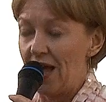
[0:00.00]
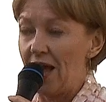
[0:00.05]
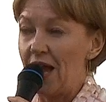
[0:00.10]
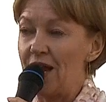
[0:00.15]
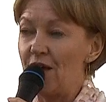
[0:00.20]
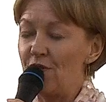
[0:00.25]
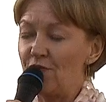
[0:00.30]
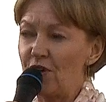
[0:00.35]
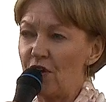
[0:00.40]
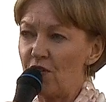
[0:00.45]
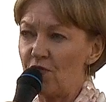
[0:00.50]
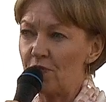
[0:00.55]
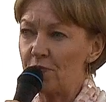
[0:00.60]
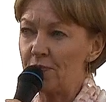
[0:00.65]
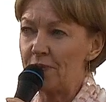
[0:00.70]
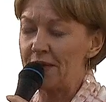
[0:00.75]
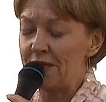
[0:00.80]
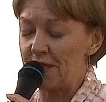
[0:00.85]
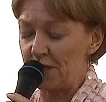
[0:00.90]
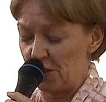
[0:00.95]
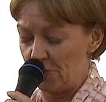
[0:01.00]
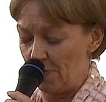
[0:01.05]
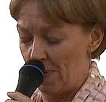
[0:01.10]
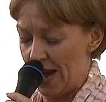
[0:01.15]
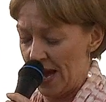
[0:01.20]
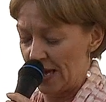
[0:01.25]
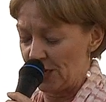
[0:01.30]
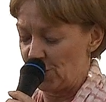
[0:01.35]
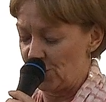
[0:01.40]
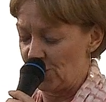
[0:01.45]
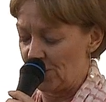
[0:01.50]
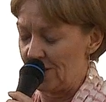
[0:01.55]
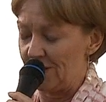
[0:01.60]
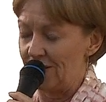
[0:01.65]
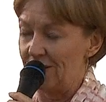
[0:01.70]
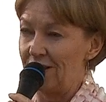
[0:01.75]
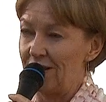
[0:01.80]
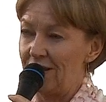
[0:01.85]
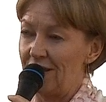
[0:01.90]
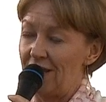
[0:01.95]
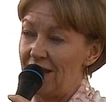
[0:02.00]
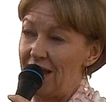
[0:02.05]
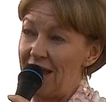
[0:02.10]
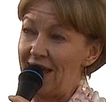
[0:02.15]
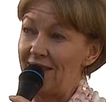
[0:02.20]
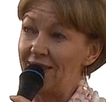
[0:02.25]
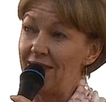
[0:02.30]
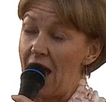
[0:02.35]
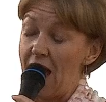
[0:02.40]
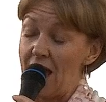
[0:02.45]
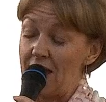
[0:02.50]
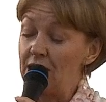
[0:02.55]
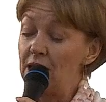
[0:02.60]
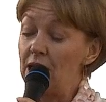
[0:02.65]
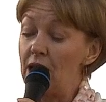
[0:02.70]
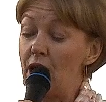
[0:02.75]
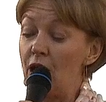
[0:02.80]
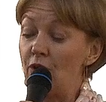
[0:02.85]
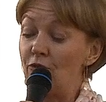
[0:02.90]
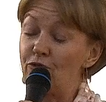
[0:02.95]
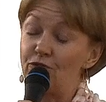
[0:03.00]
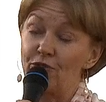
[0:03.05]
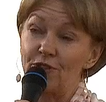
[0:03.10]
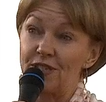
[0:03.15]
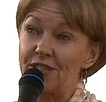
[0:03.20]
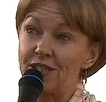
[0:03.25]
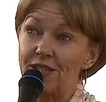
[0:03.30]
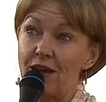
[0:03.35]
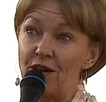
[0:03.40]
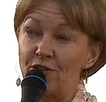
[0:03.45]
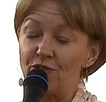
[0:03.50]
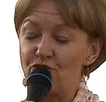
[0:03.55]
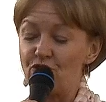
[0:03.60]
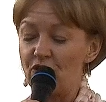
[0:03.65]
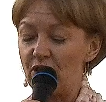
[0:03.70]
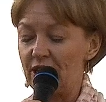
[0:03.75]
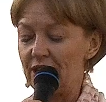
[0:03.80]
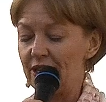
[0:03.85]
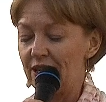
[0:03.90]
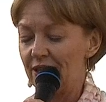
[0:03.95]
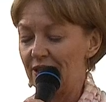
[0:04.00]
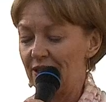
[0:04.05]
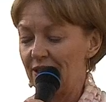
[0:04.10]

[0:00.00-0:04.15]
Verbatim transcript: and have given me this passion and, and love for this country.